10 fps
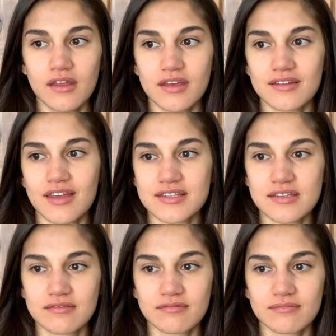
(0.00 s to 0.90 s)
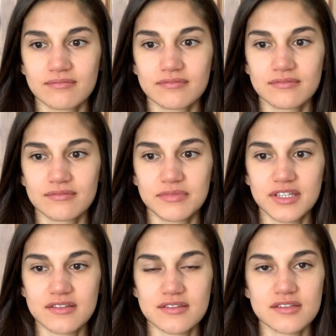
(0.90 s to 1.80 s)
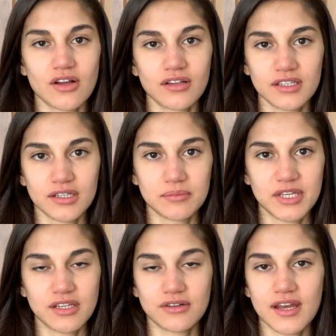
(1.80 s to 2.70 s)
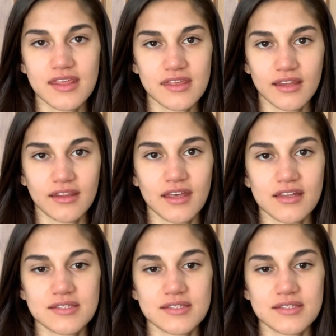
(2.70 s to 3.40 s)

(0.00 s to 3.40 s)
It hasn't been stalling on me or anything like that.